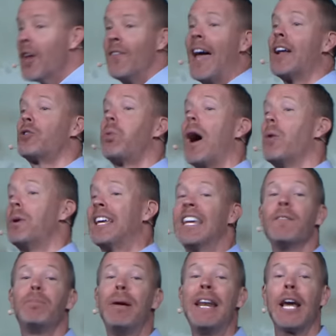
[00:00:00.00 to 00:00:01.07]
That's why we
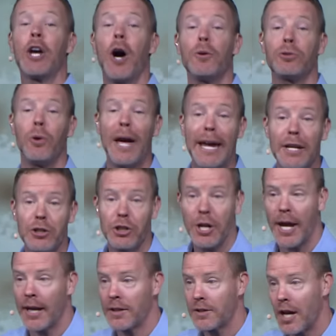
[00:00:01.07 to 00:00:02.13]
give Pentecostal
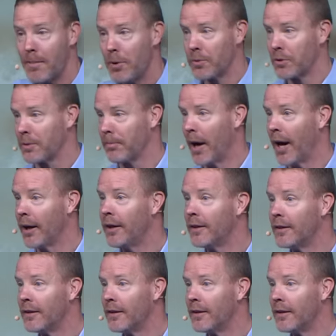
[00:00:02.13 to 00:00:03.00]
handshakes. Come on, somebody.